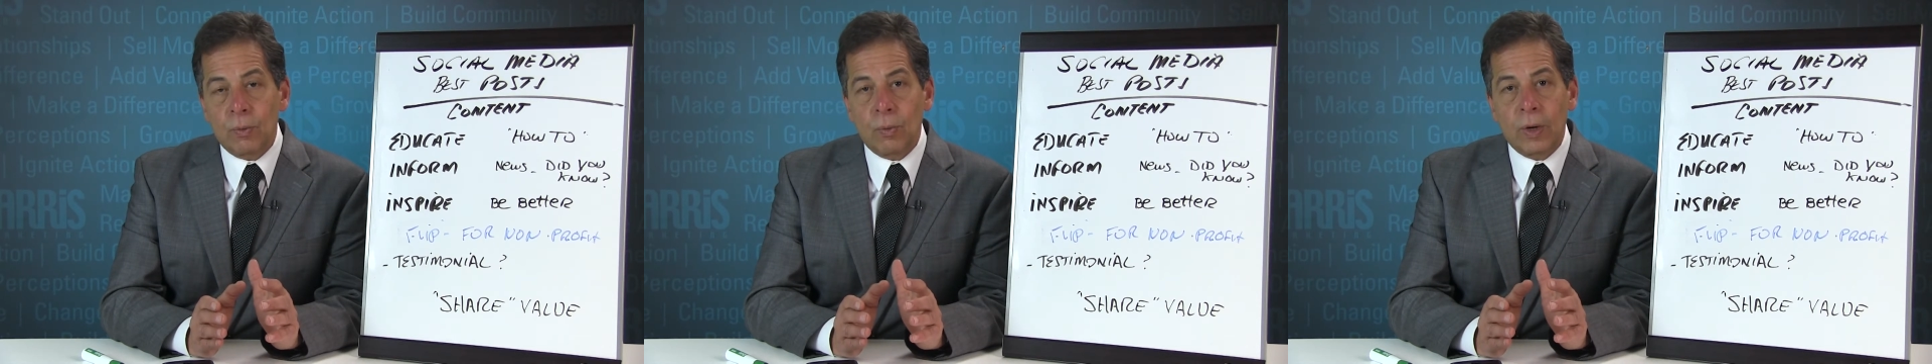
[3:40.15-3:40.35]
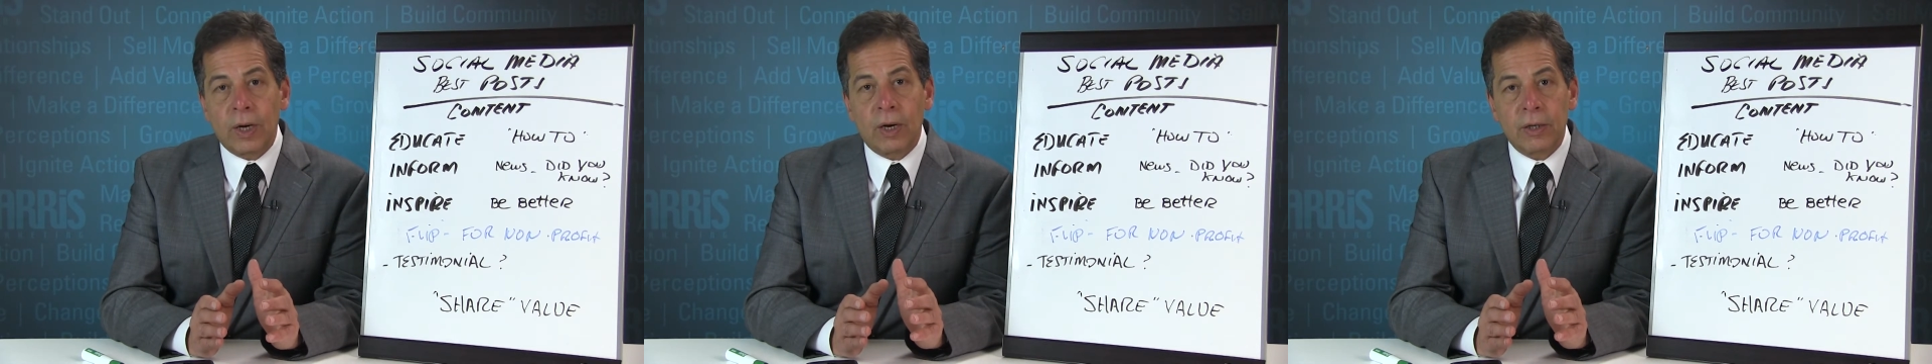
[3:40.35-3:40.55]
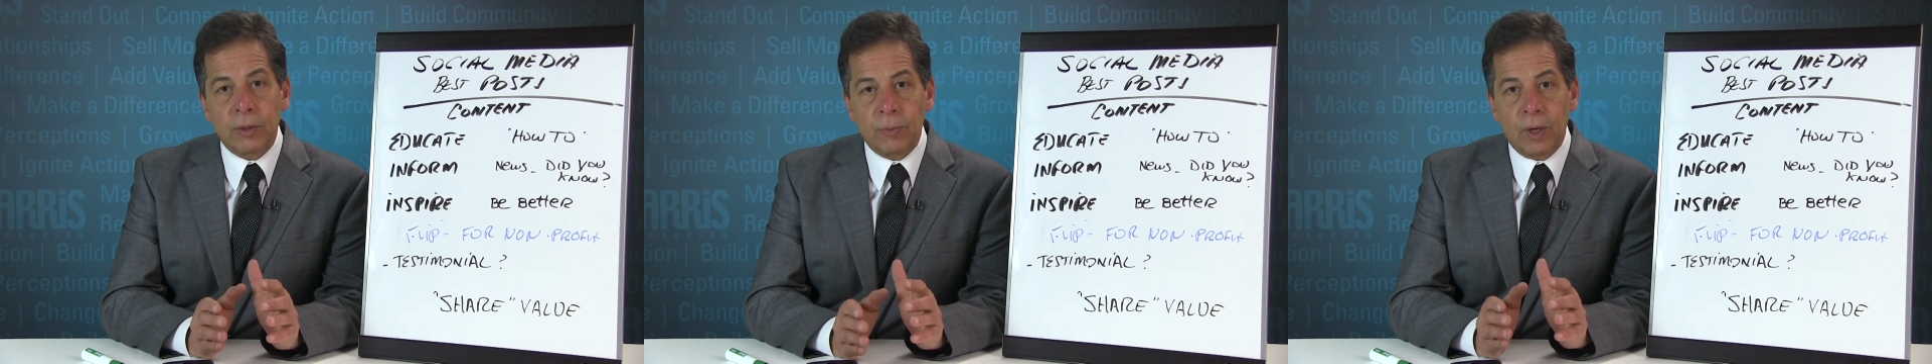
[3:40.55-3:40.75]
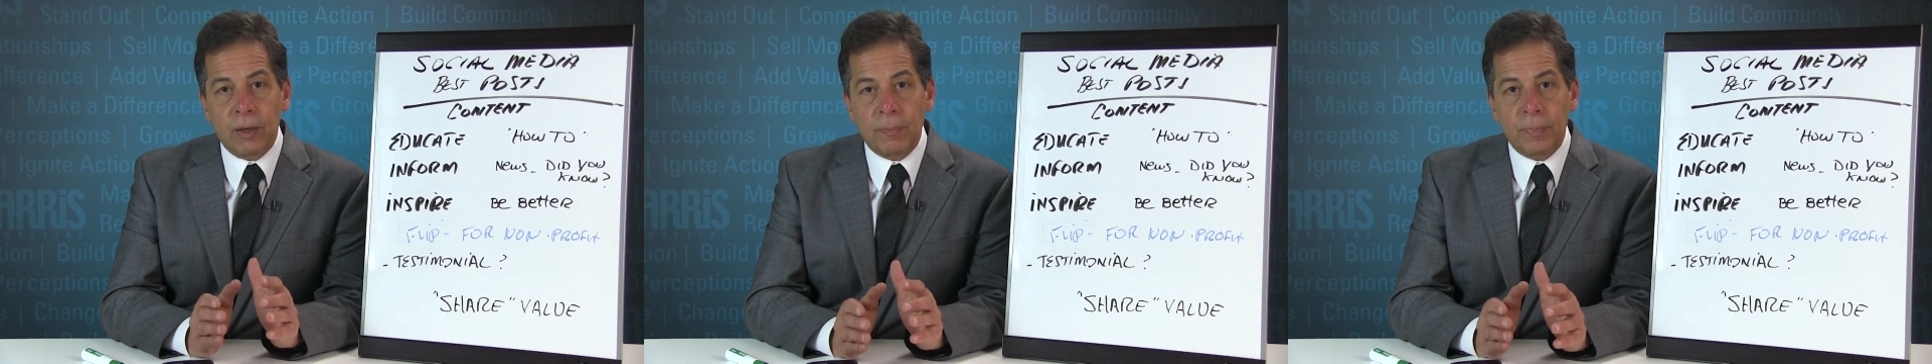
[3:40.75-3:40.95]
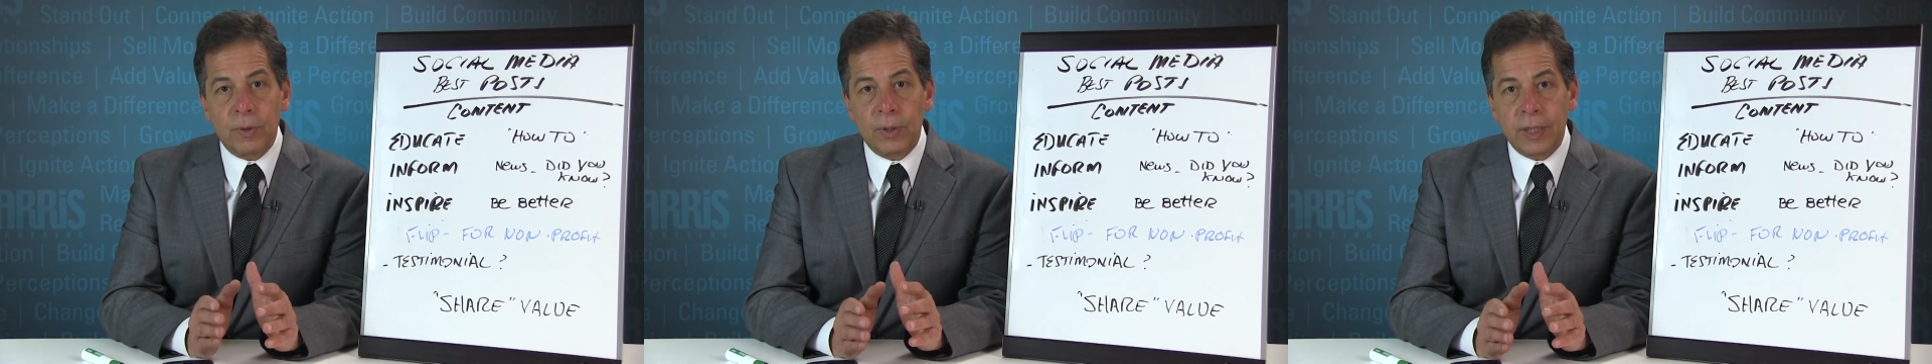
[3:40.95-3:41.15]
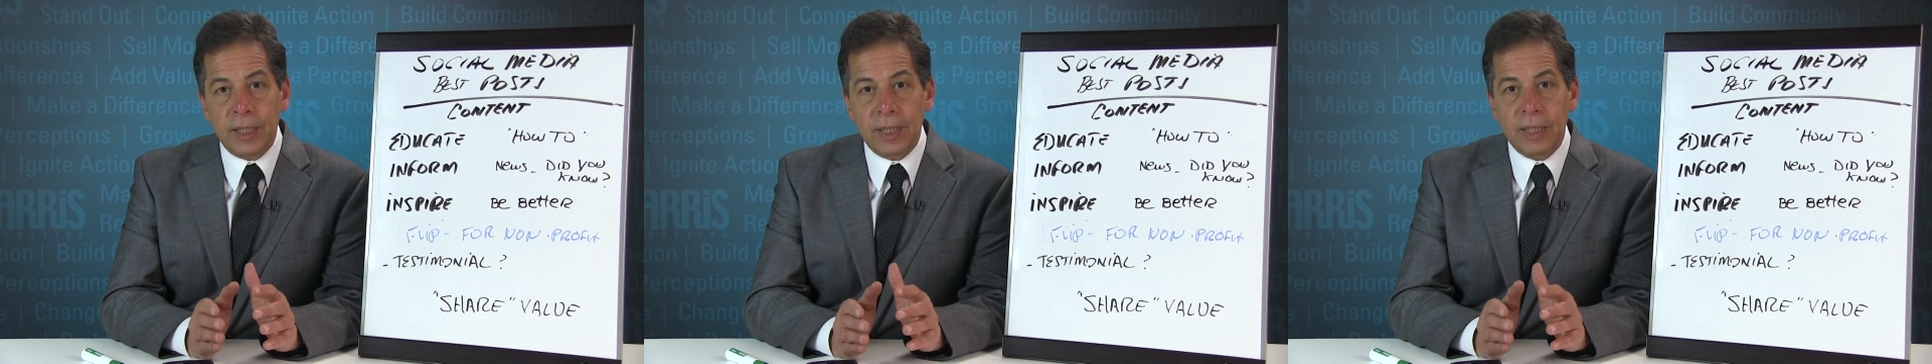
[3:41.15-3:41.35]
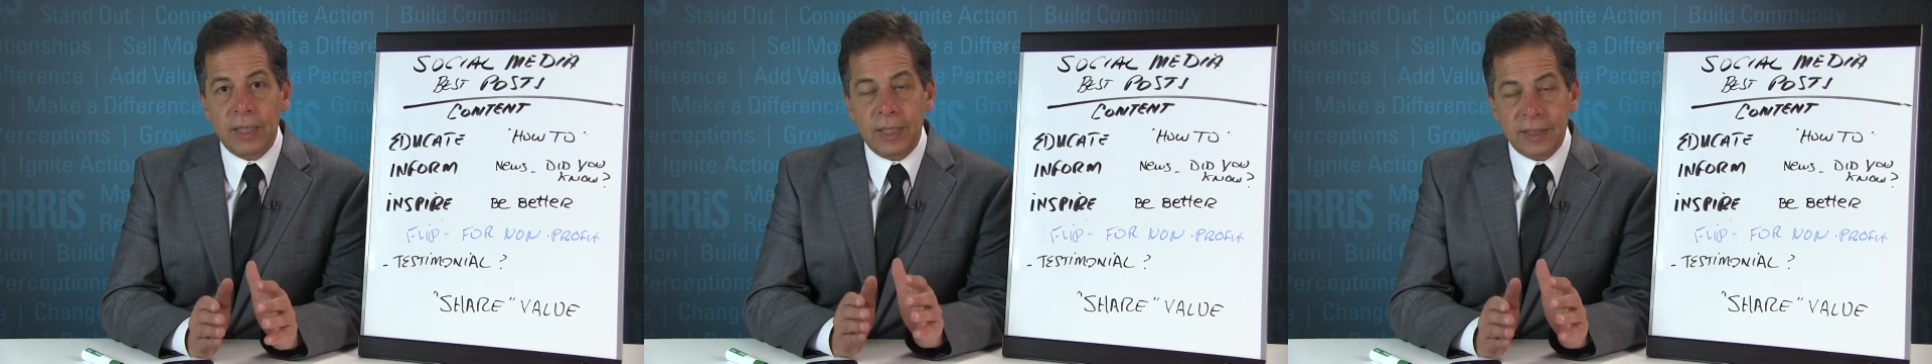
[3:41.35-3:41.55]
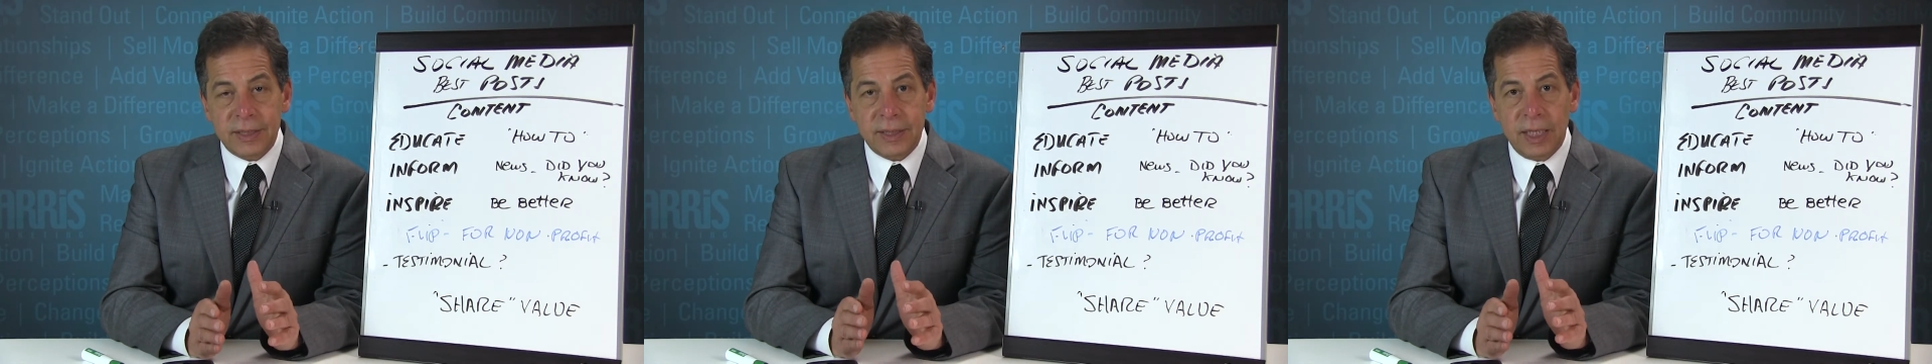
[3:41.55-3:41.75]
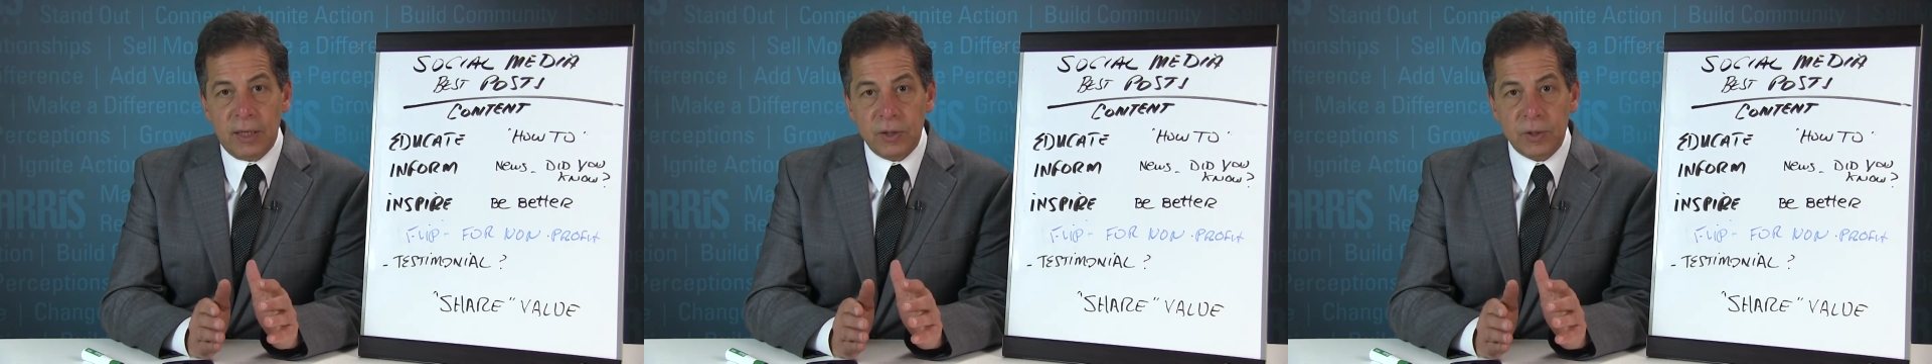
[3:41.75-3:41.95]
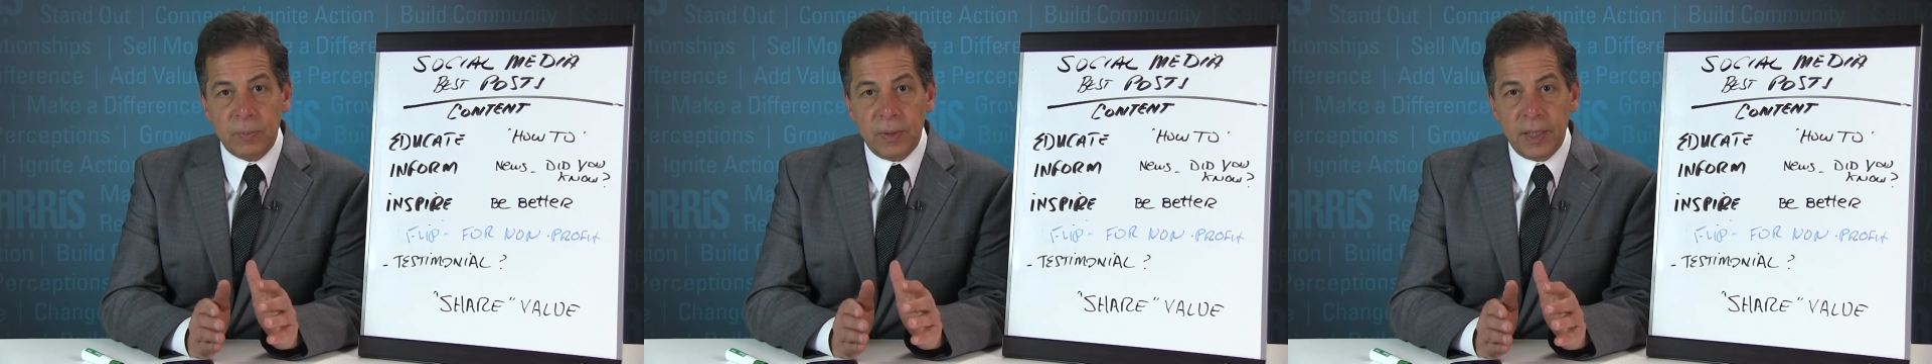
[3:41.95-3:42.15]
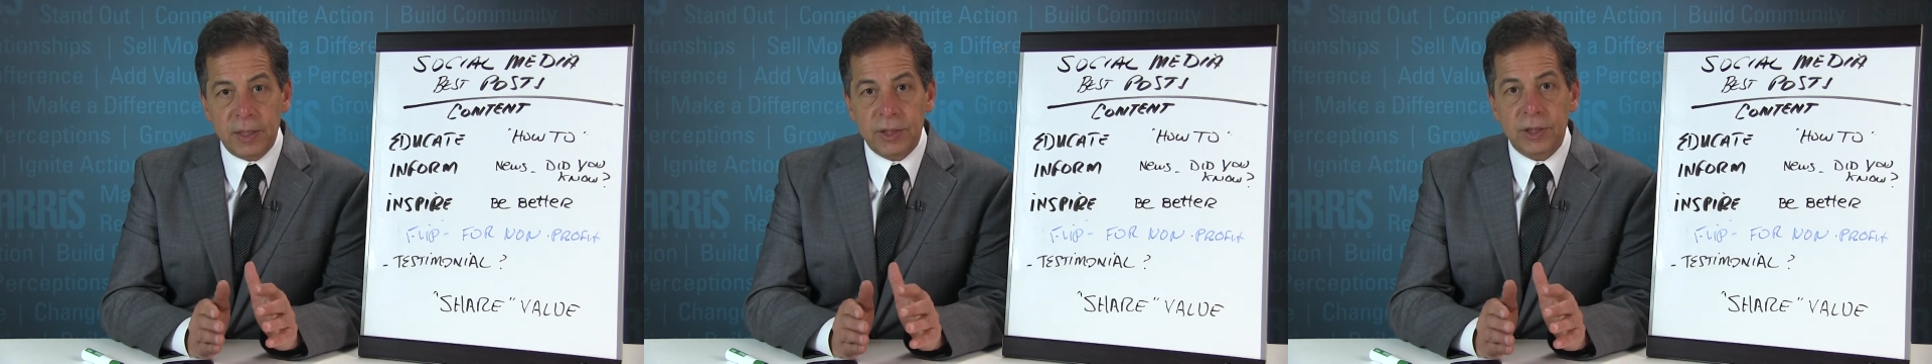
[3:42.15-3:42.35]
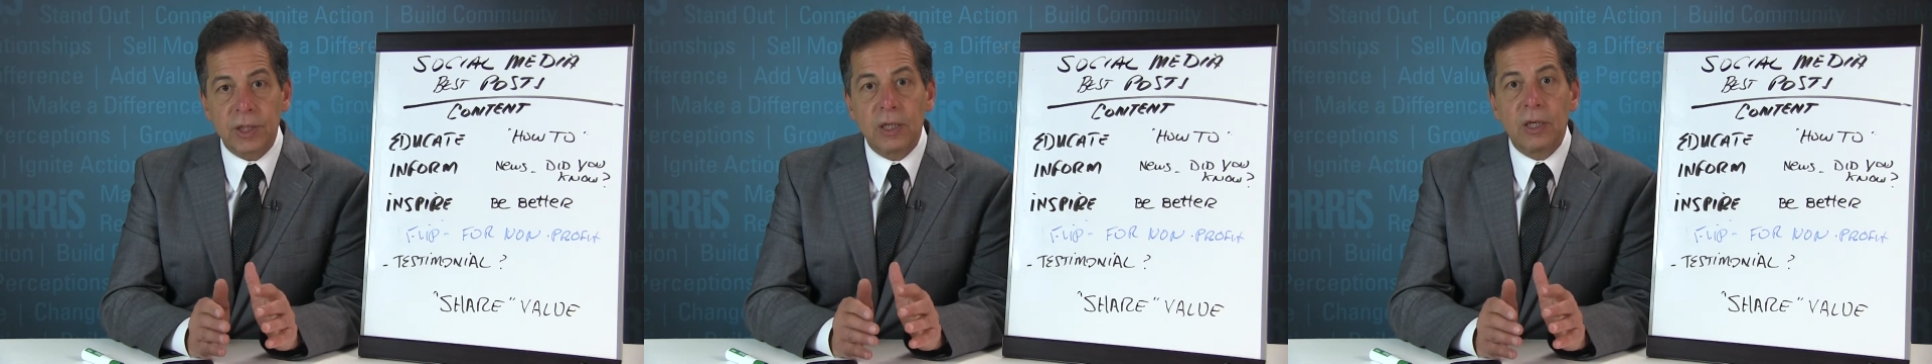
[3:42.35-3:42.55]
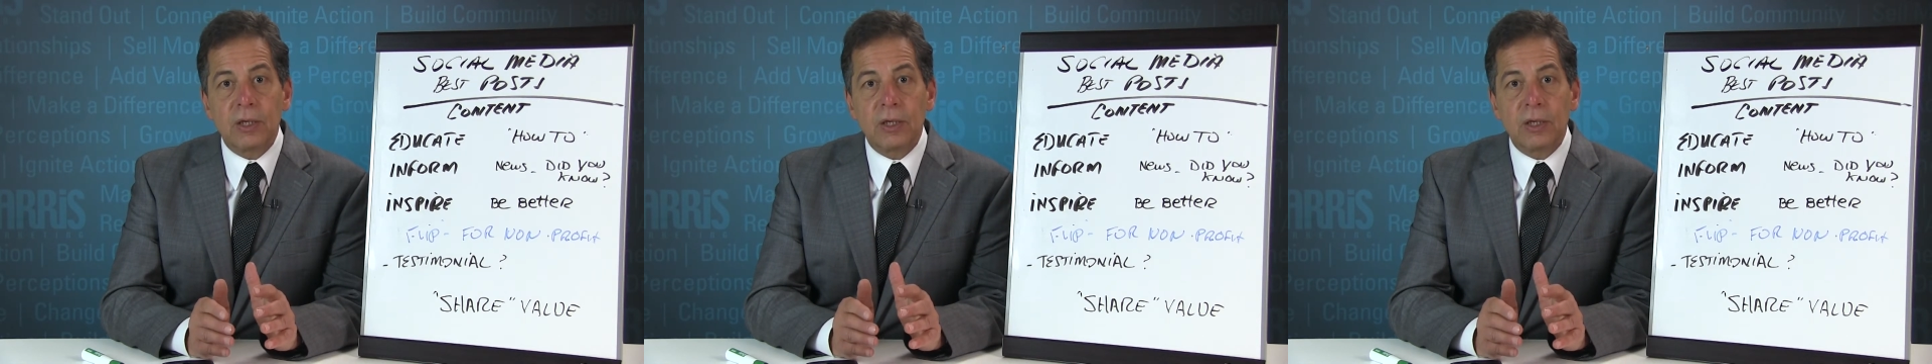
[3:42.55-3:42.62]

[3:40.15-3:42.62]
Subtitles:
where you want to put in a sales pitch.